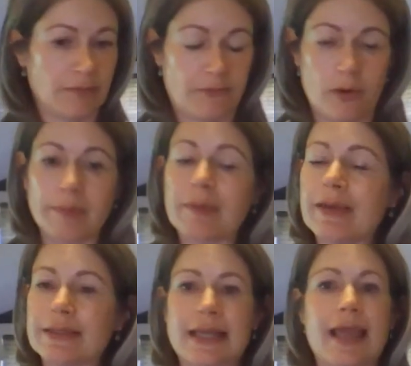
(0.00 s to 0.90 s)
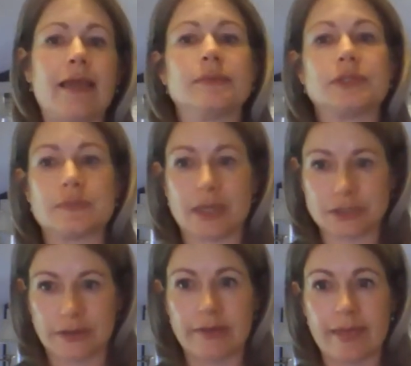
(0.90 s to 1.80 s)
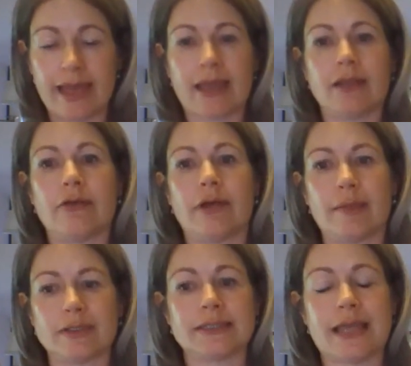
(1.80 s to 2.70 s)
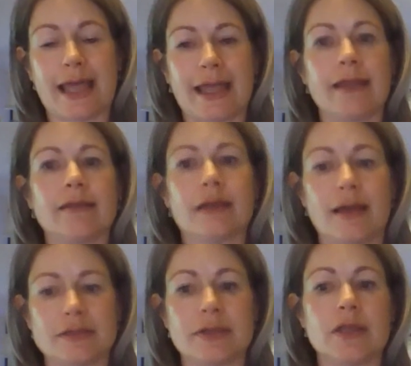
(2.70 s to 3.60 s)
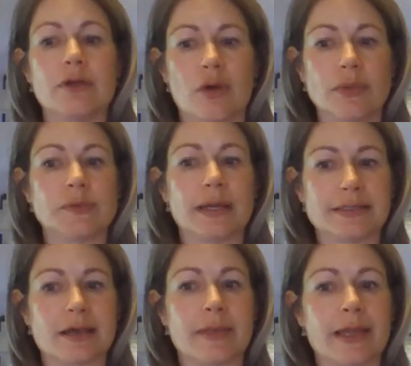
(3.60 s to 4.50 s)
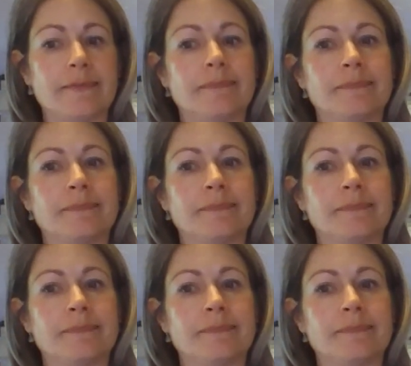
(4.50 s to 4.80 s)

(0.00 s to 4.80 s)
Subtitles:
form can be the same, just make sure on the back end you're able to tag it so that you know which way it's coming in.